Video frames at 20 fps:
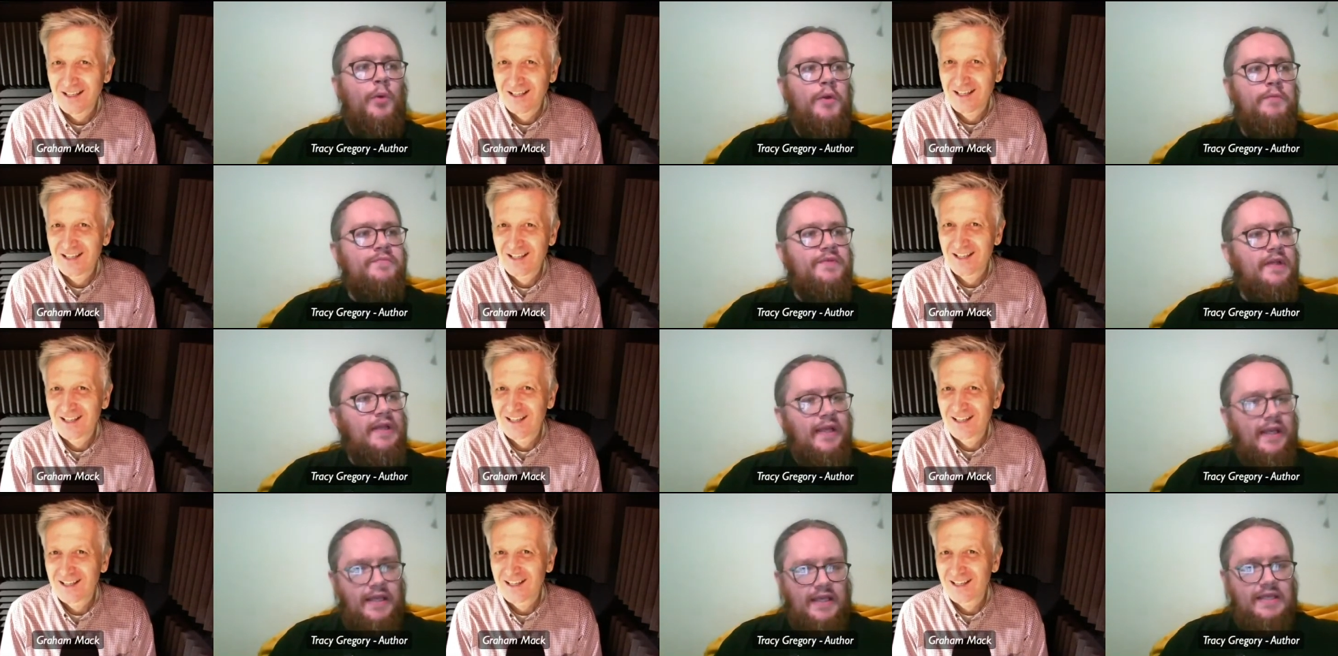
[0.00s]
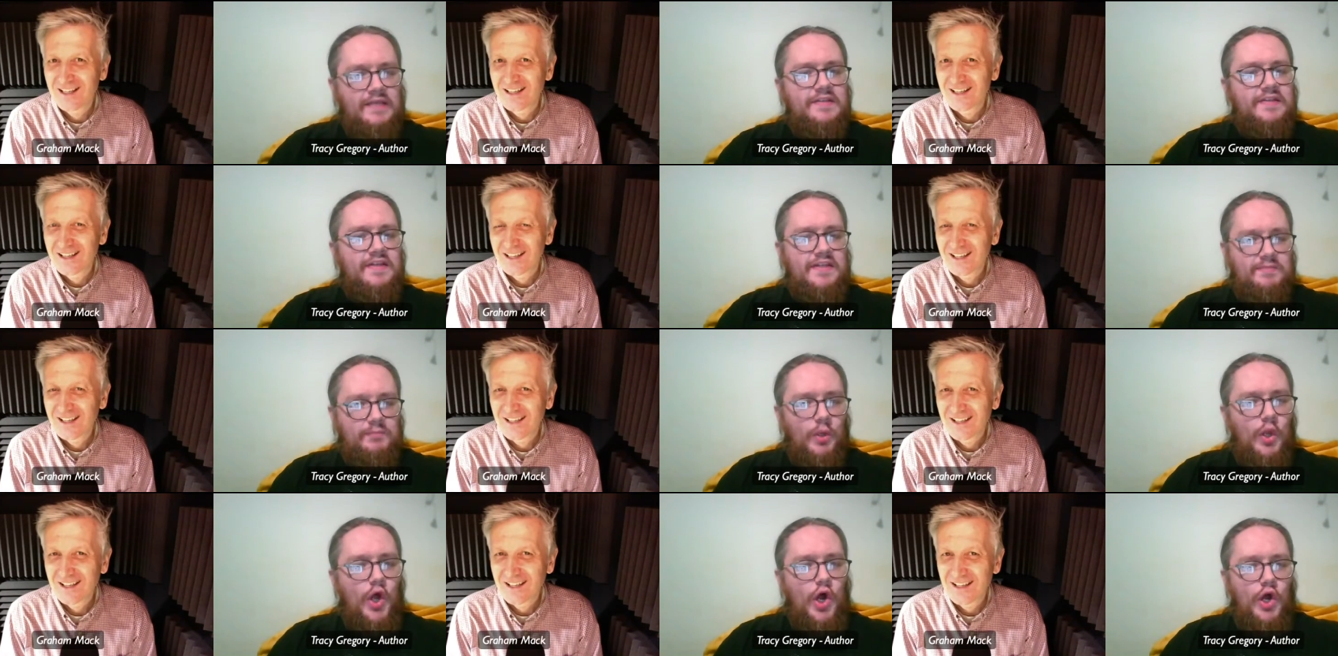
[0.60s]
Speaker 1: want him to link into
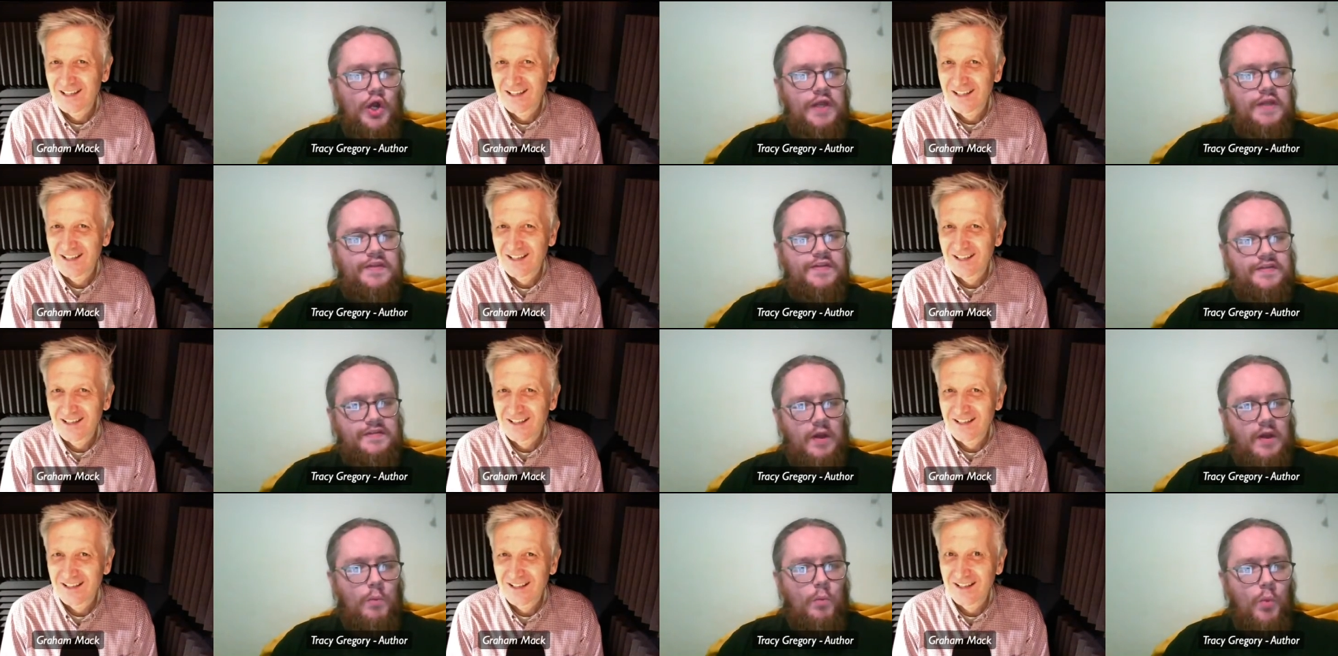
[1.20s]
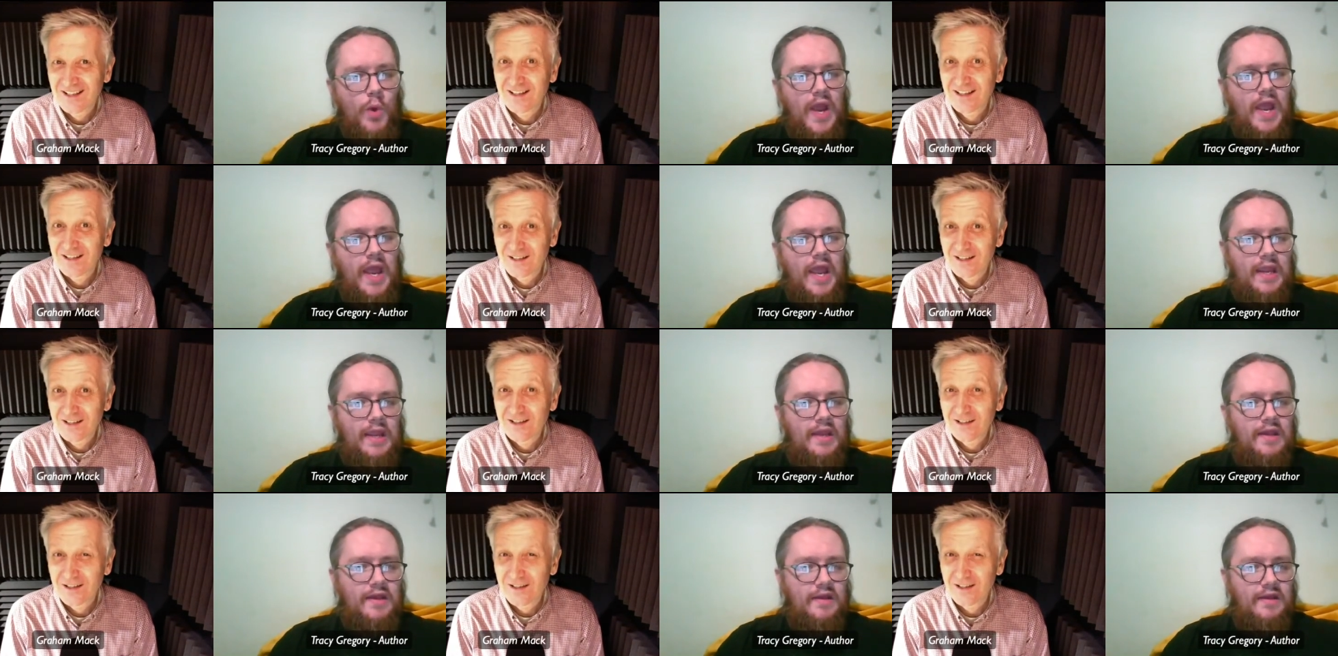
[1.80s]
this plot in some
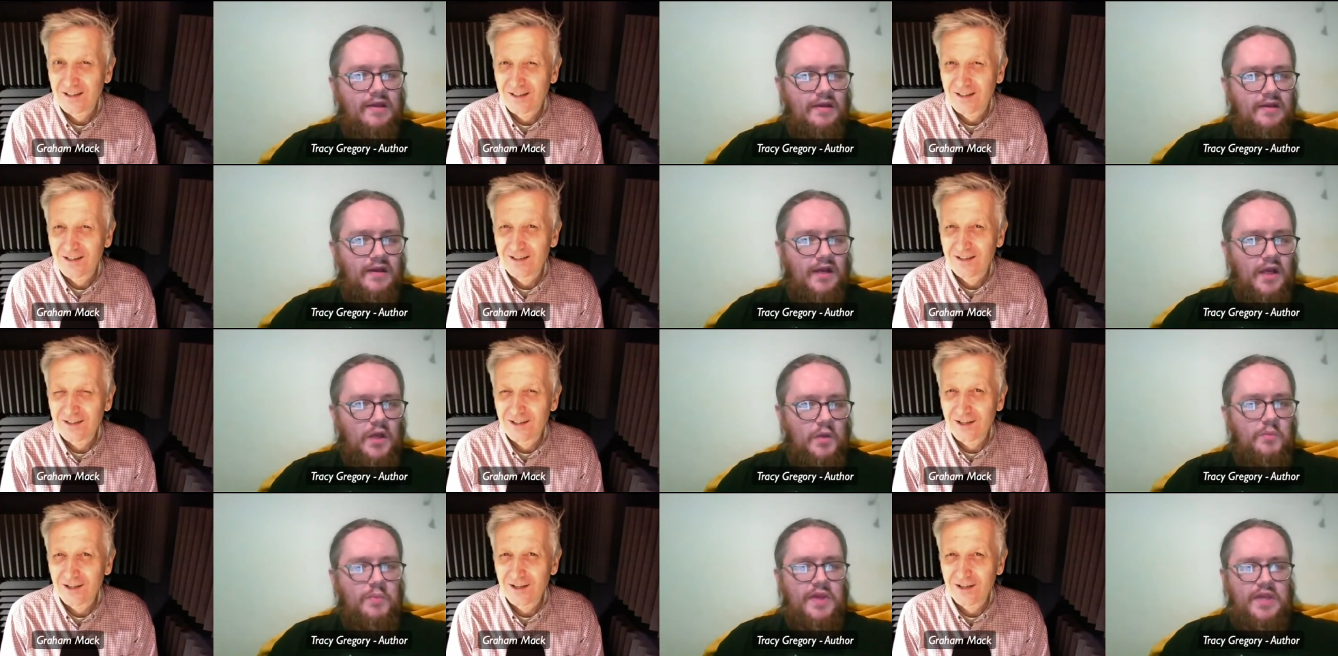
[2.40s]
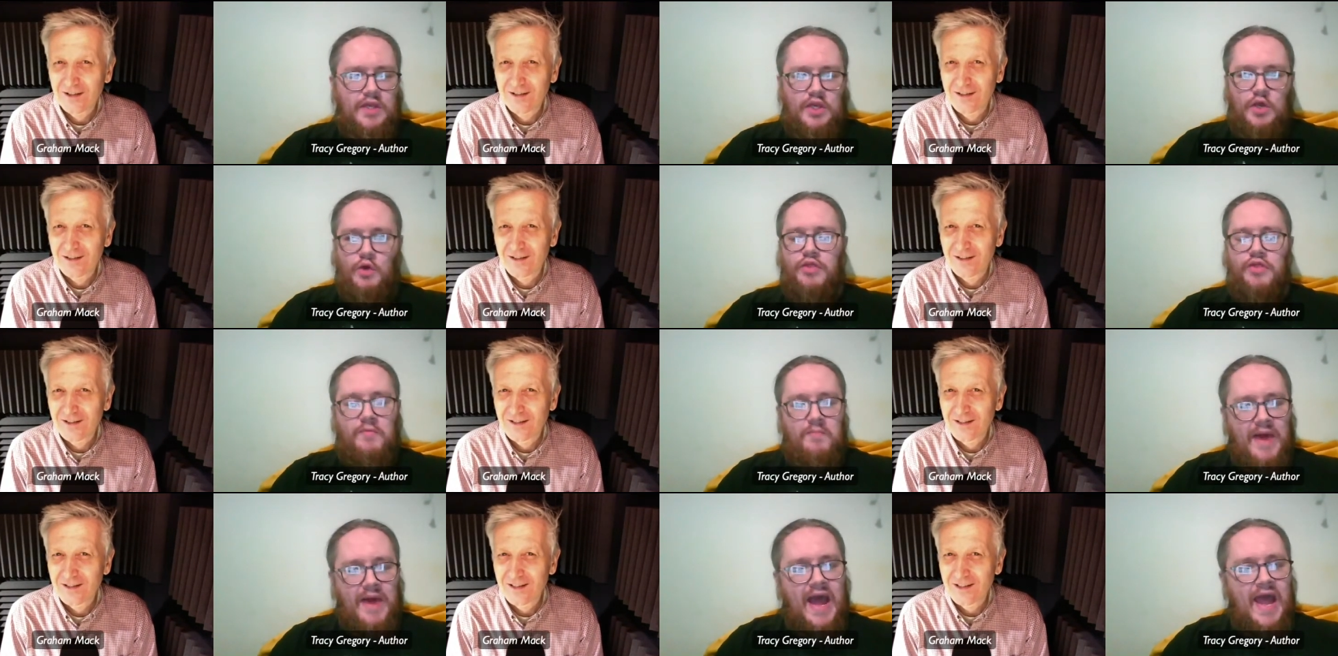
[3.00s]
way and yeah. be, you know,
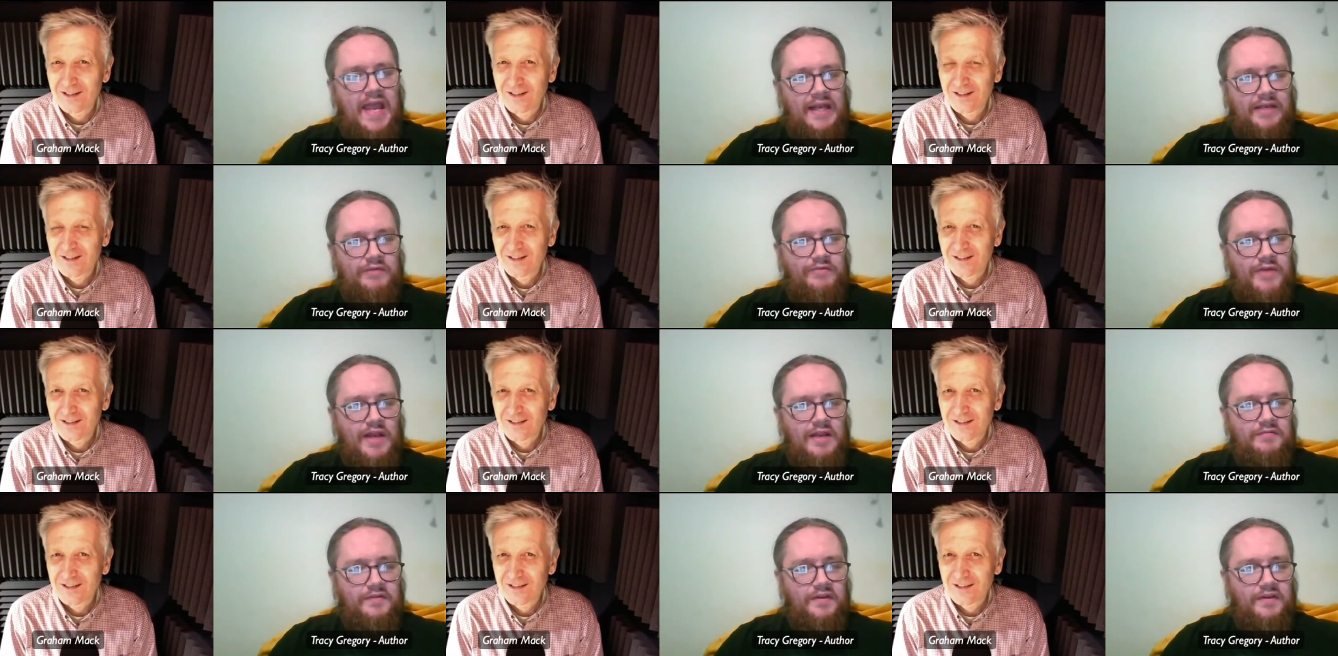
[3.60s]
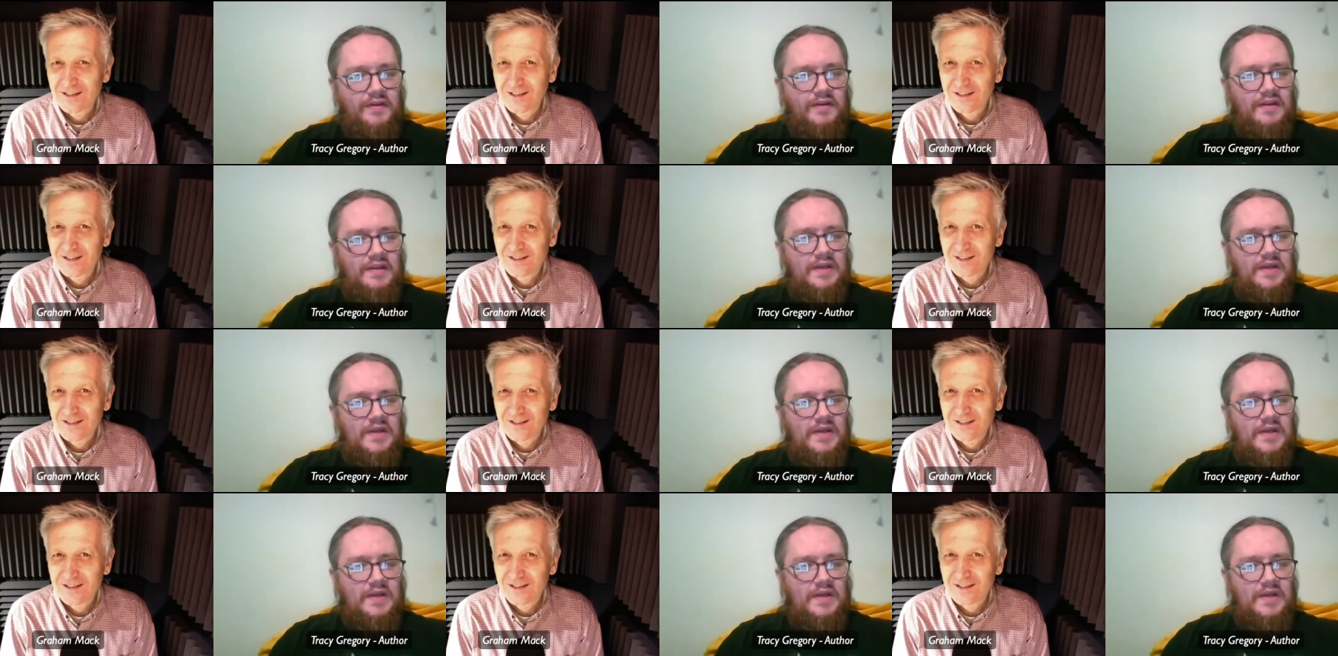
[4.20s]
thematically relevant.